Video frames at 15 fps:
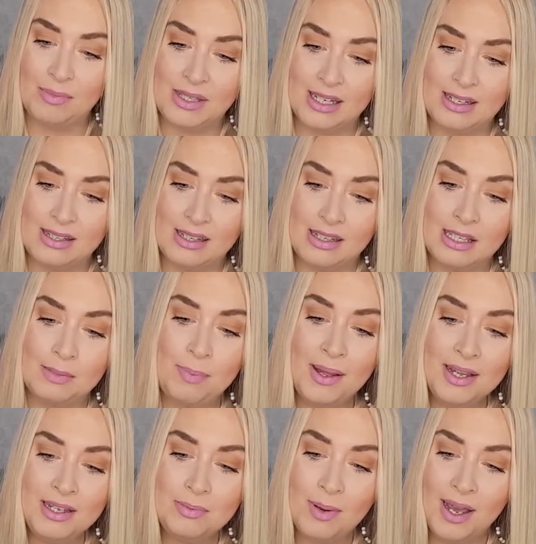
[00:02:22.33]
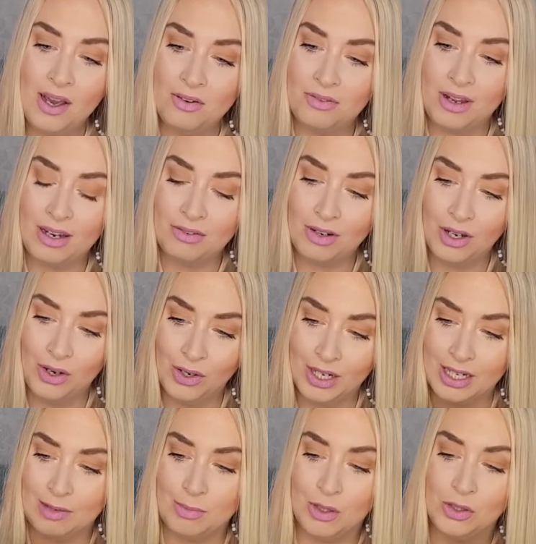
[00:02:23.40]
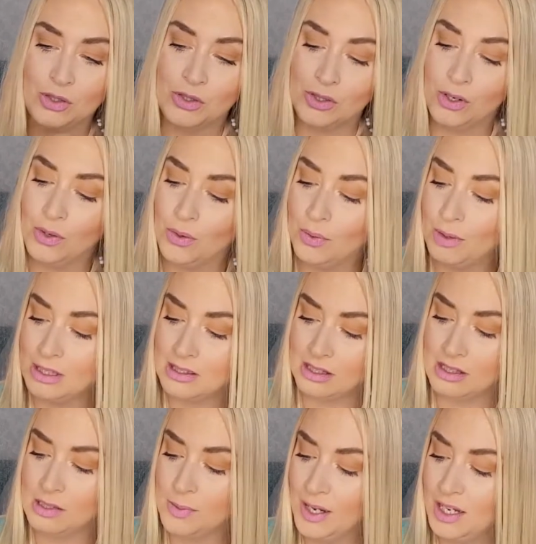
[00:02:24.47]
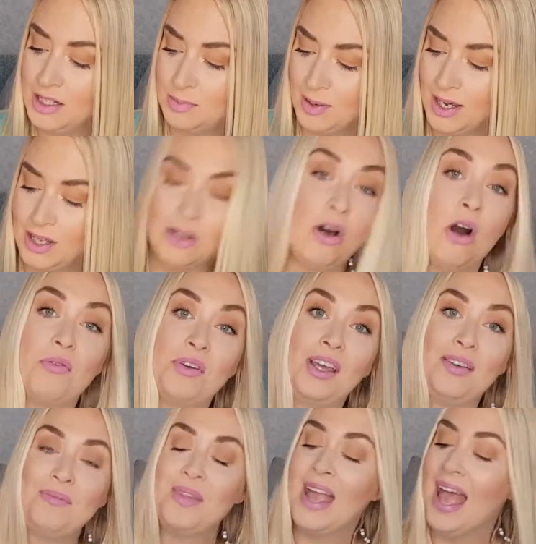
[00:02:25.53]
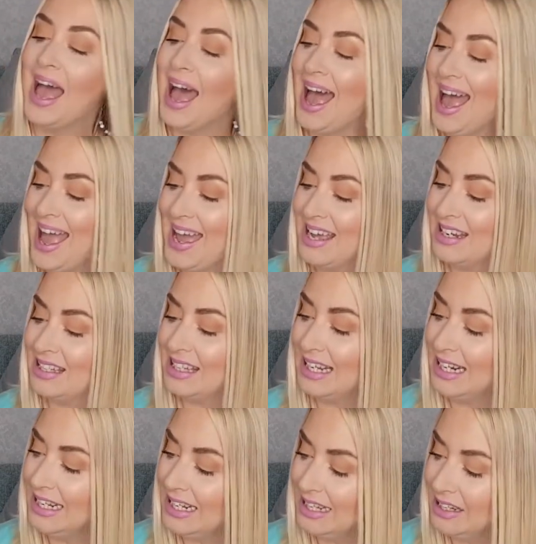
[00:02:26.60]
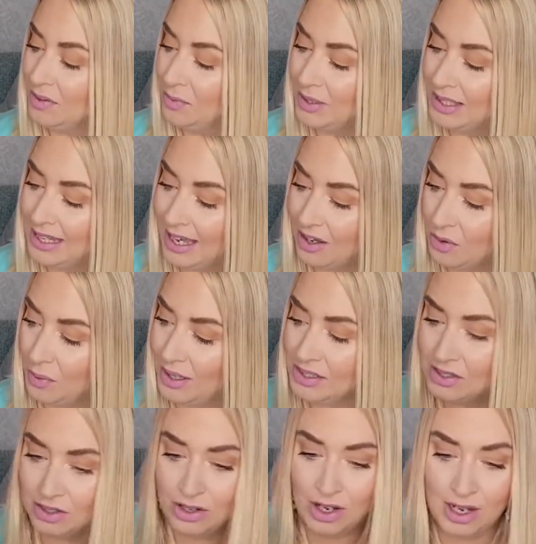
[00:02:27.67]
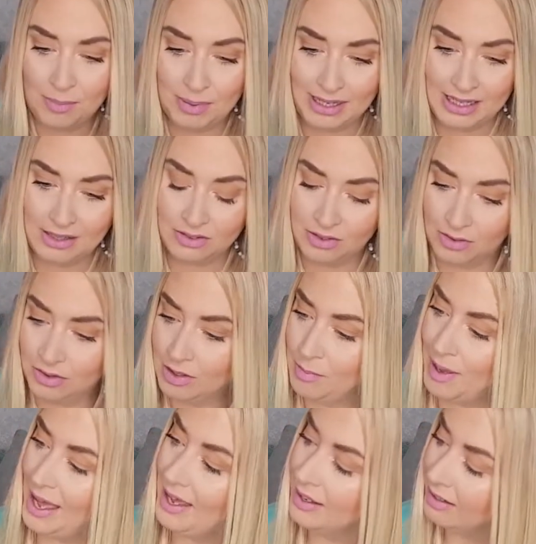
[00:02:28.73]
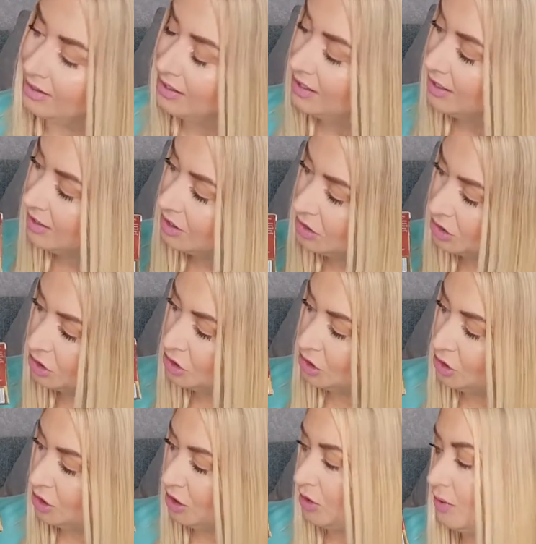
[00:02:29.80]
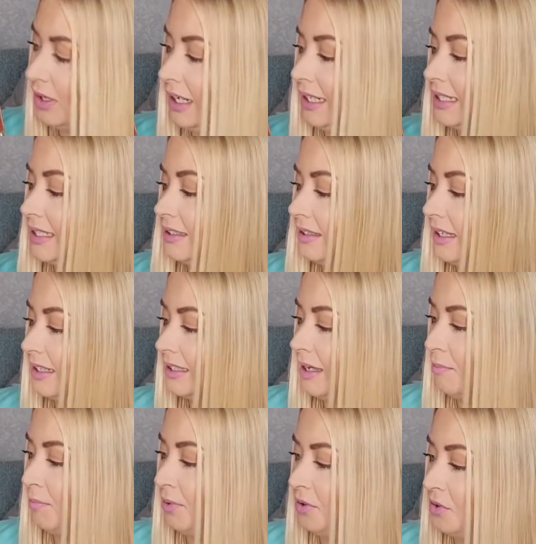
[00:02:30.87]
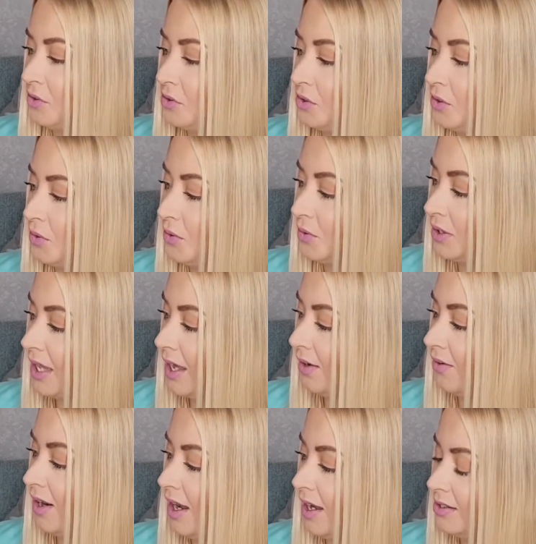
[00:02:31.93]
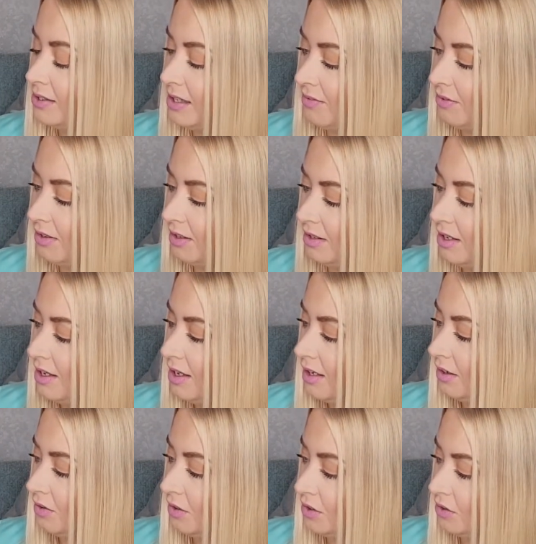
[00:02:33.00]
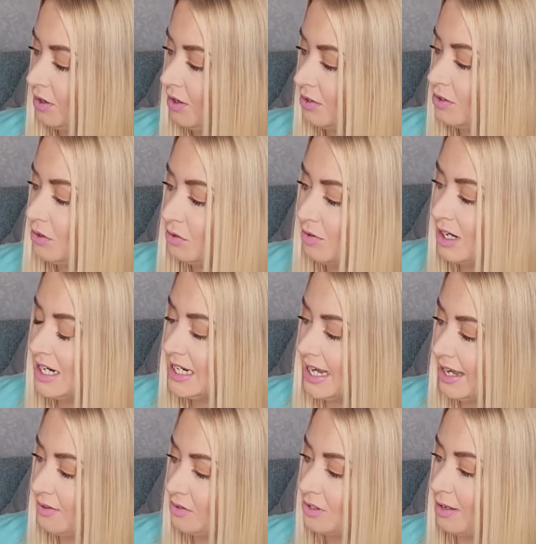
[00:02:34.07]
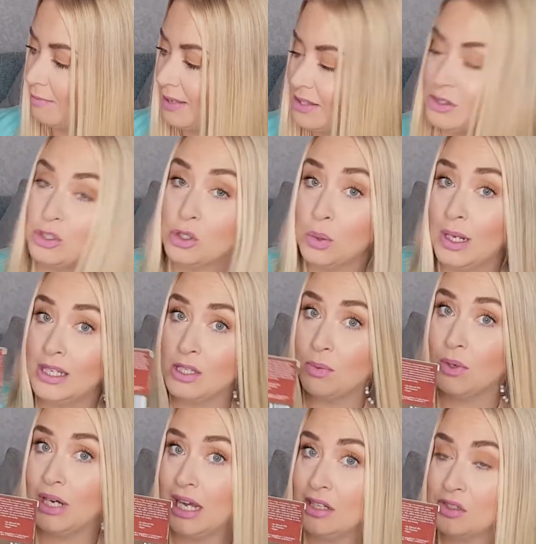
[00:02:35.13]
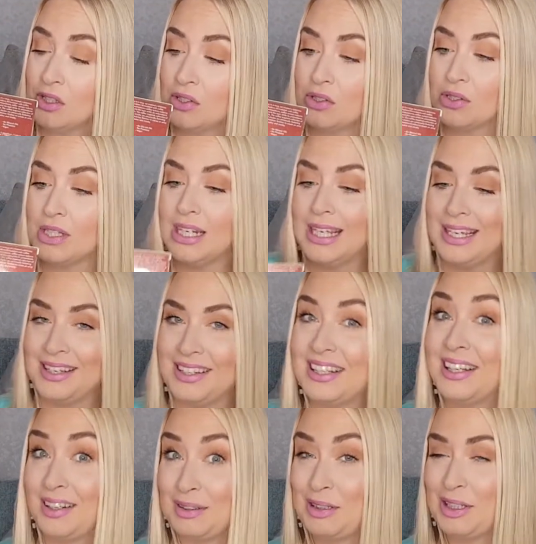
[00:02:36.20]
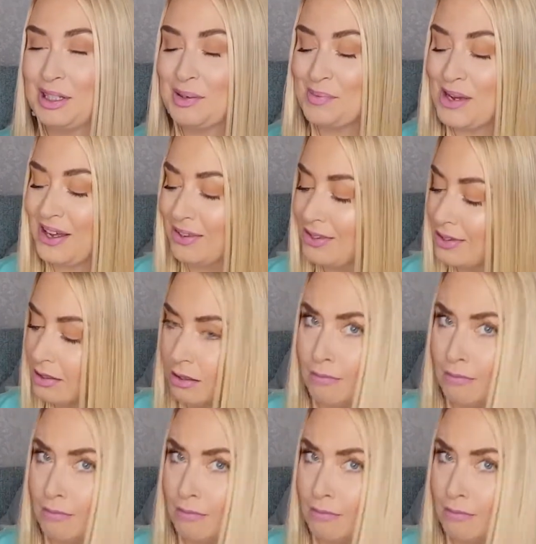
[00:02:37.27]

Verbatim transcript: it's inspired by our favourite hug in a mug, so it's inspired by coffee. And in here we get quite a lot, I believe. They're on the back. Just show you a little example. So there are 7 going across, 3 down, so that means there's 21 eyeshadows in here. I'm good at maths.